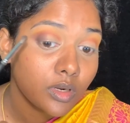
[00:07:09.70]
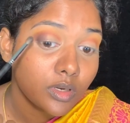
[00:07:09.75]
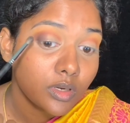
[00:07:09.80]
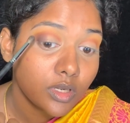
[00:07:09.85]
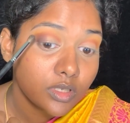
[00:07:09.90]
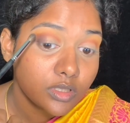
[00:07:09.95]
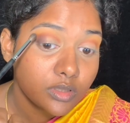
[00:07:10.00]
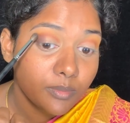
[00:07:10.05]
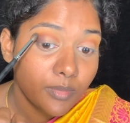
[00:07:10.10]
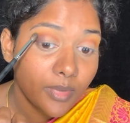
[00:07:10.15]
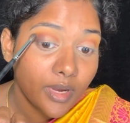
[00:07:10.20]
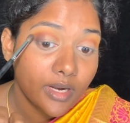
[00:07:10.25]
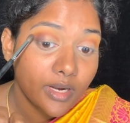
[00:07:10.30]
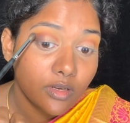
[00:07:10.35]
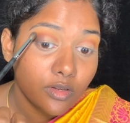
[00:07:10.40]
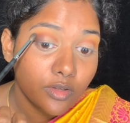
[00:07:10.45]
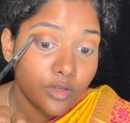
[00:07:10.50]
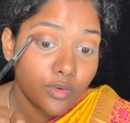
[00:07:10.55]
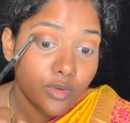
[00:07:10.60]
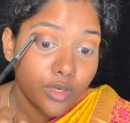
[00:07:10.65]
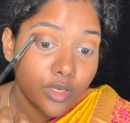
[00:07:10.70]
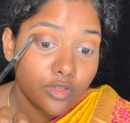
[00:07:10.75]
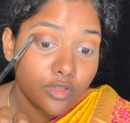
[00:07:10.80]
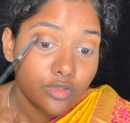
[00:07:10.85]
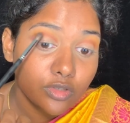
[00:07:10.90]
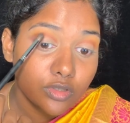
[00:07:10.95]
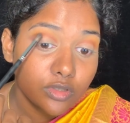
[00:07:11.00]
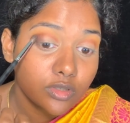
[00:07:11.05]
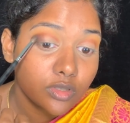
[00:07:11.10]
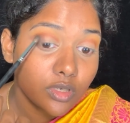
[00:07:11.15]
Doesn't matter, you can
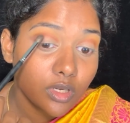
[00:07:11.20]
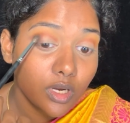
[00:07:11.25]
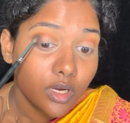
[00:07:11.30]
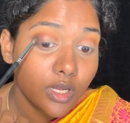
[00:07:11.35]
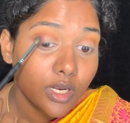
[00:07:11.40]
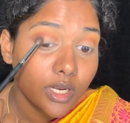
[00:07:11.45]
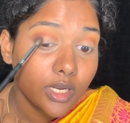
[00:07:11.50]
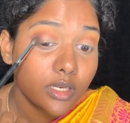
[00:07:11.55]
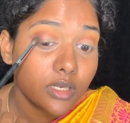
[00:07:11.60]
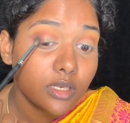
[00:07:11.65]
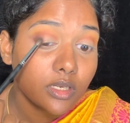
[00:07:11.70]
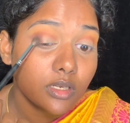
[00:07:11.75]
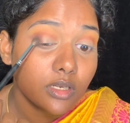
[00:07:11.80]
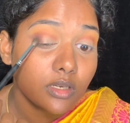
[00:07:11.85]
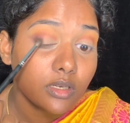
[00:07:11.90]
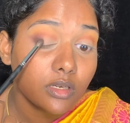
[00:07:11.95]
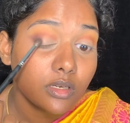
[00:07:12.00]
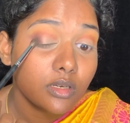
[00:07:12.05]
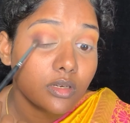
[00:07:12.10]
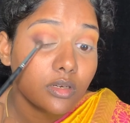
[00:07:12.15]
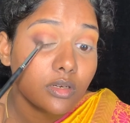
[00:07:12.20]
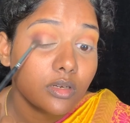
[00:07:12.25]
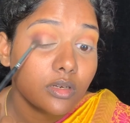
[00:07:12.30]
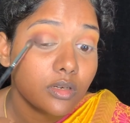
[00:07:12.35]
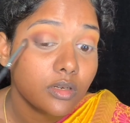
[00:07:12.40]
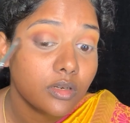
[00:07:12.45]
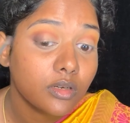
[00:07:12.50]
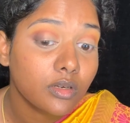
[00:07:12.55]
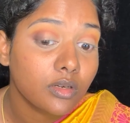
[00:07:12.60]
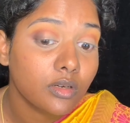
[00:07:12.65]
just correct
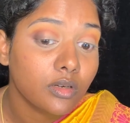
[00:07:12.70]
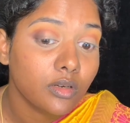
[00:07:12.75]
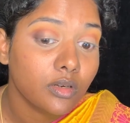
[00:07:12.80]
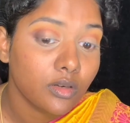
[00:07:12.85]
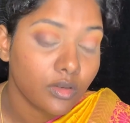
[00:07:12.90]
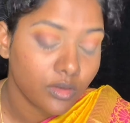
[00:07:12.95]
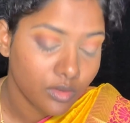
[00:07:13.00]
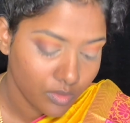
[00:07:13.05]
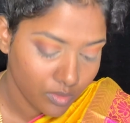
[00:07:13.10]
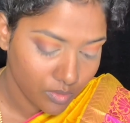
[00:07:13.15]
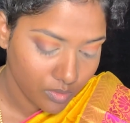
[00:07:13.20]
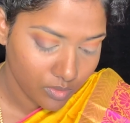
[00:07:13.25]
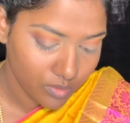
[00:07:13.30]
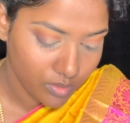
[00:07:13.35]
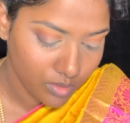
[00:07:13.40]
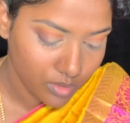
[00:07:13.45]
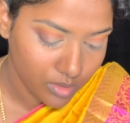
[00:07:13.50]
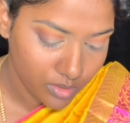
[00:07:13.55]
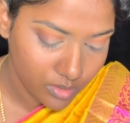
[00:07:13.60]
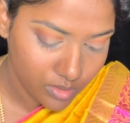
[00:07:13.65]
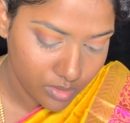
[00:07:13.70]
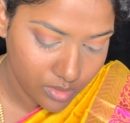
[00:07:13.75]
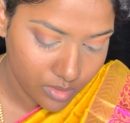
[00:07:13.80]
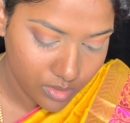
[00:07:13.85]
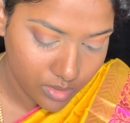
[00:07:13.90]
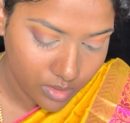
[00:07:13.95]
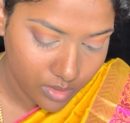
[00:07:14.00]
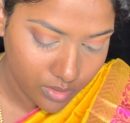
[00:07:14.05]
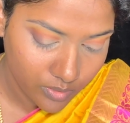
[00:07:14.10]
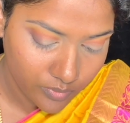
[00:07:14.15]
all this
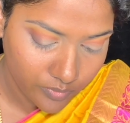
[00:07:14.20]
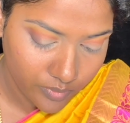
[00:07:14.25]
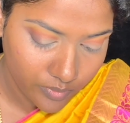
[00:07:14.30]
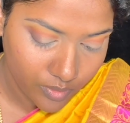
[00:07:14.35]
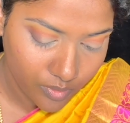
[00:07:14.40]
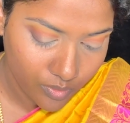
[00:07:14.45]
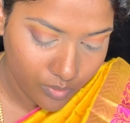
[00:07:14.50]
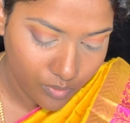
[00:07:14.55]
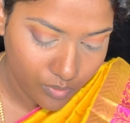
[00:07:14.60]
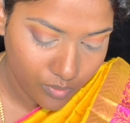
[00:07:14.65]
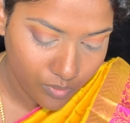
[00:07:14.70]
if you